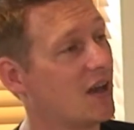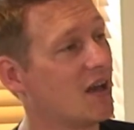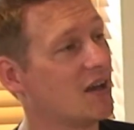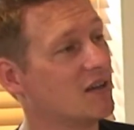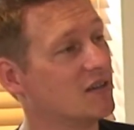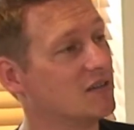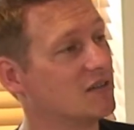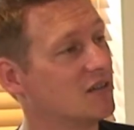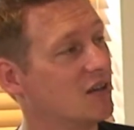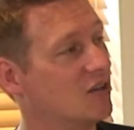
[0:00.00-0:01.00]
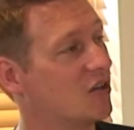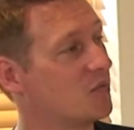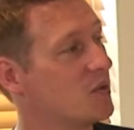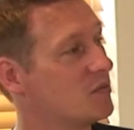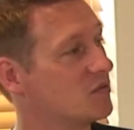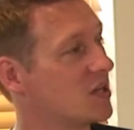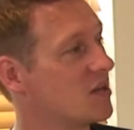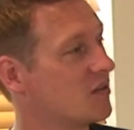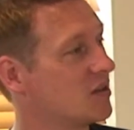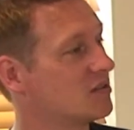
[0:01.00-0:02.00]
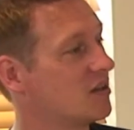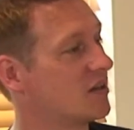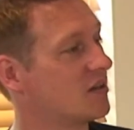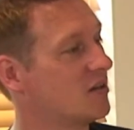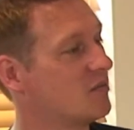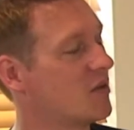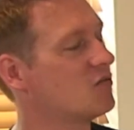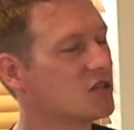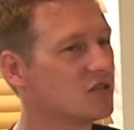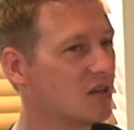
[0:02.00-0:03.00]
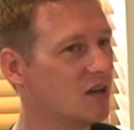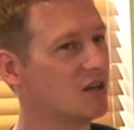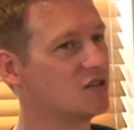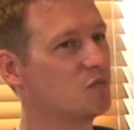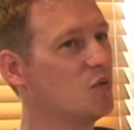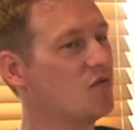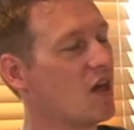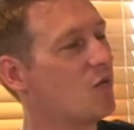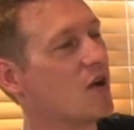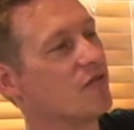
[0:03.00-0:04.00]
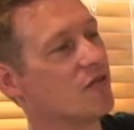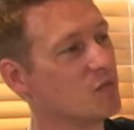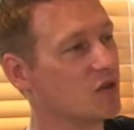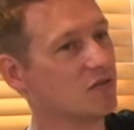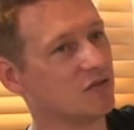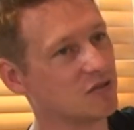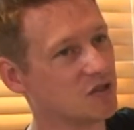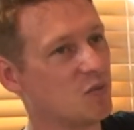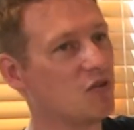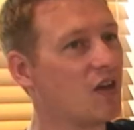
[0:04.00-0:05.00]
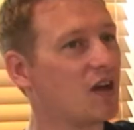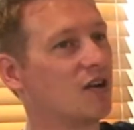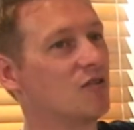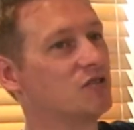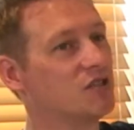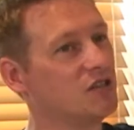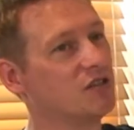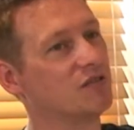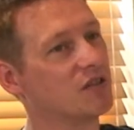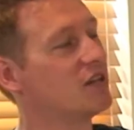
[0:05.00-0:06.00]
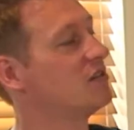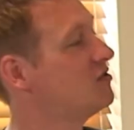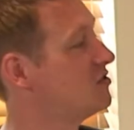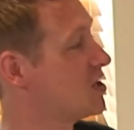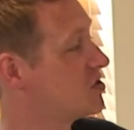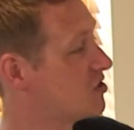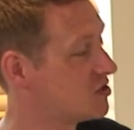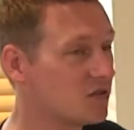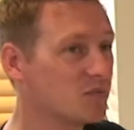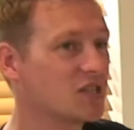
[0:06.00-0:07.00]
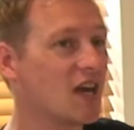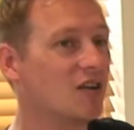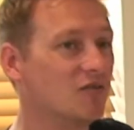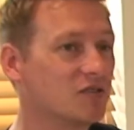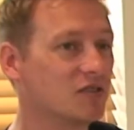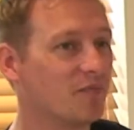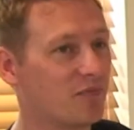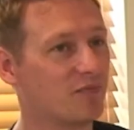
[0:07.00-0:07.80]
And a lot of people say things like, just move that away from you, or just move that closer to you, and they gesture to themselves.